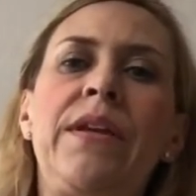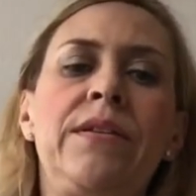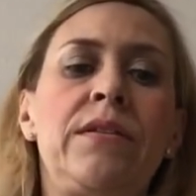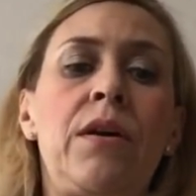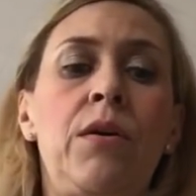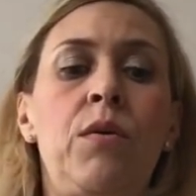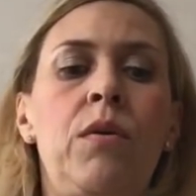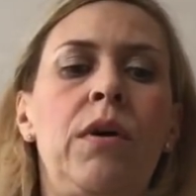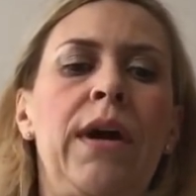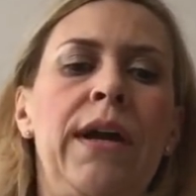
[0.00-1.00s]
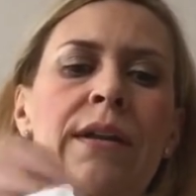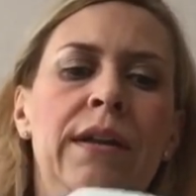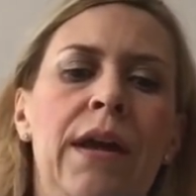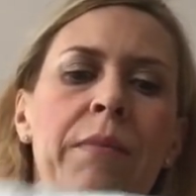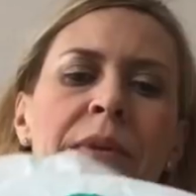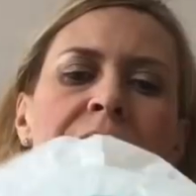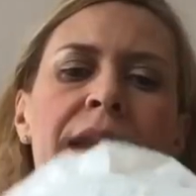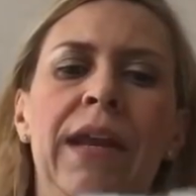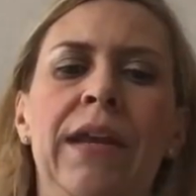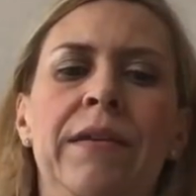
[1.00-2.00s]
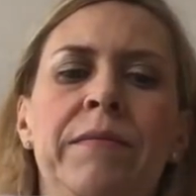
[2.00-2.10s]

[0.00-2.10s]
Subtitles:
So I ended up getting